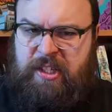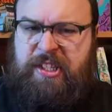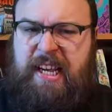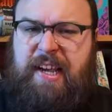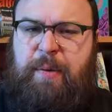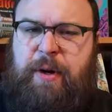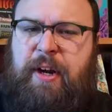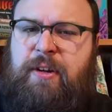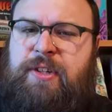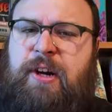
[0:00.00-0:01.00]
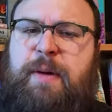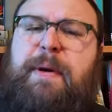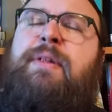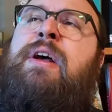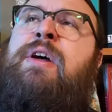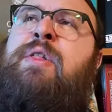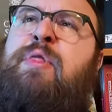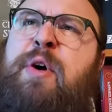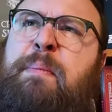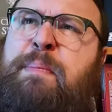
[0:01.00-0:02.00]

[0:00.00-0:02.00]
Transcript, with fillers: Today we're here to talk about the